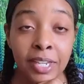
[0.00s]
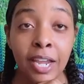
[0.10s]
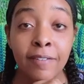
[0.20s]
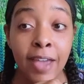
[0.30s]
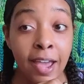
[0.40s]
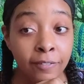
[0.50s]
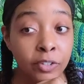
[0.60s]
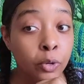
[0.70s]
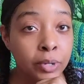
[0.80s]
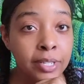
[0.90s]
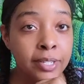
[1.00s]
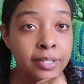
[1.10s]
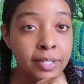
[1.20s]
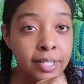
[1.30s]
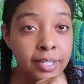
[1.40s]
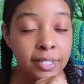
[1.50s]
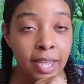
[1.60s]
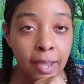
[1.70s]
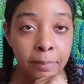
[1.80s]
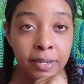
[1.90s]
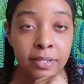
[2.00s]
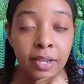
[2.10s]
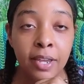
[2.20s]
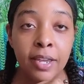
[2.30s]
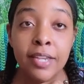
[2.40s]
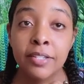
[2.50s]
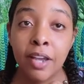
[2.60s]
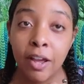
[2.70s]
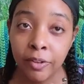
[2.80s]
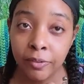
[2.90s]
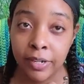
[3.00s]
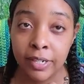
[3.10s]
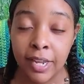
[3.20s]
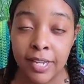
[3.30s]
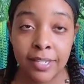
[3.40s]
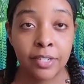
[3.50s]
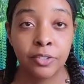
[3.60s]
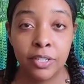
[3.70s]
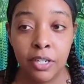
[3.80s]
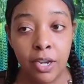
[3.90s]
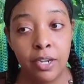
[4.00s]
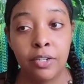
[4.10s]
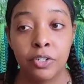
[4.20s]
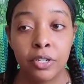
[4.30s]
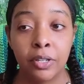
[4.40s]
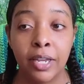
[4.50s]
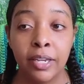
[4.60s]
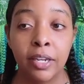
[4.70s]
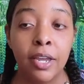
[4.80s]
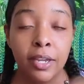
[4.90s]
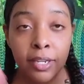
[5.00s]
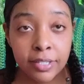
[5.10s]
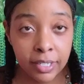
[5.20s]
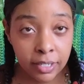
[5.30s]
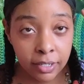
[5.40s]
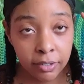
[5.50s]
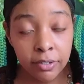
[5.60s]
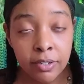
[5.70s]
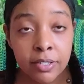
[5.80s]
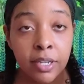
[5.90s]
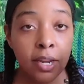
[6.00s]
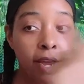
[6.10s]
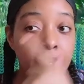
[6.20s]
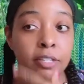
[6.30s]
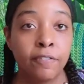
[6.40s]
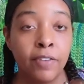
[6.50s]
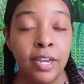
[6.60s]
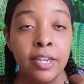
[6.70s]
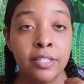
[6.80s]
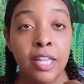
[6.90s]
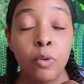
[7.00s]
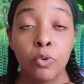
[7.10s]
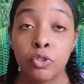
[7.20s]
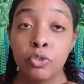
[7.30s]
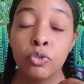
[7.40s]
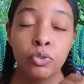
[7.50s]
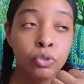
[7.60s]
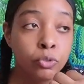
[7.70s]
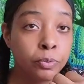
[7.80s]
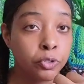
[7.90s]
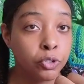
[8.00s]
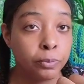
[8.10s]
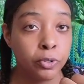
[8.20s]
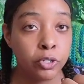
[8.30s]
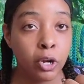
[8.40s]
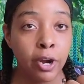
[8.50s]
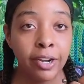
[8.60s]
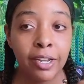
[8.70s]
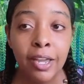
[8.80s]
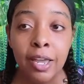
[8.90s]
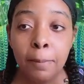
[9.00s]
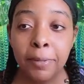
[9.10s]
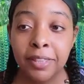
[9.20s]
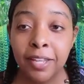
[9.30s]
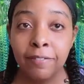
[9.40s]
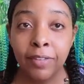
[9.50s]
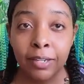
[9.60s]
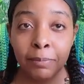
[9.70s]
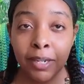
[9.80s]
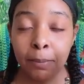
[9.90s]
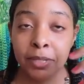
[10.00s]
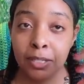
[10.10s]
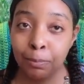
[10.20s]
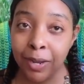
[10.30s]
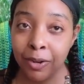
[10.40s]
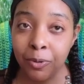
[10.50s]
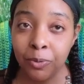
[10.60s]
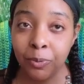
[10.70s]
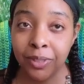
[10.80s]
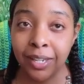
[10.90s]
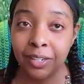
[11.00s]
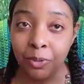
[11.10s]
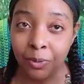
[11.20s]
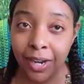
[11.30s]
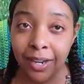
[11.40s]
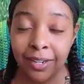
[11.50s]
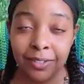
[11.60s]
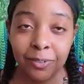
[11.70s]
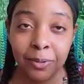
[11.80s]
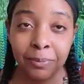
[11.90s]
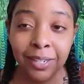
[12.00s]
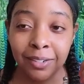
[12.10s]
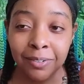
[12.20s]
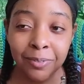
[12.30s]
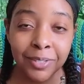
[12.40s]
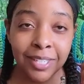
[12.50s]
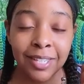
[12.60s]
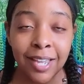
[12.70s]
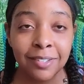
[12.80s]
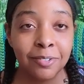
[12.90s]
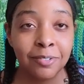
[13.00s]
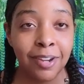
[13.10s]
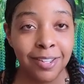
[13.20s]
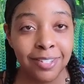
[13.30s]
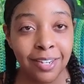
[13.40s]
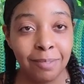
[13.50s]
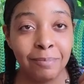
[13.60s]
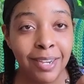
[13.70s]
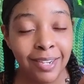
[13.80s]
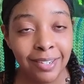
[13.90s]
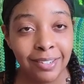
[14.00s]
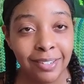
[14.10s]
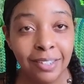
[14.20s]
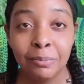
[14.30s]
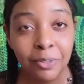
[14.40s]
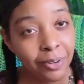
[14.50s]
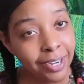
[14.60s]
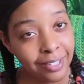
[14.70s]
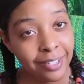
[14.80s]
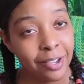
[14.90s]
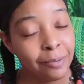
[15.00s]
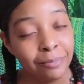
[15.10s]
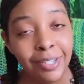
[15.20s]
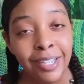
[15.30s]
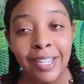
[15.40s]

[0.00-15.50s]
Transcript: I have noticed since this has happened, his coloring has actually changed. Like his ears and his face, they were super, super dark, but they've like become speckled with like gray. So I'm like, oh, was he that stressed that it made him gray some?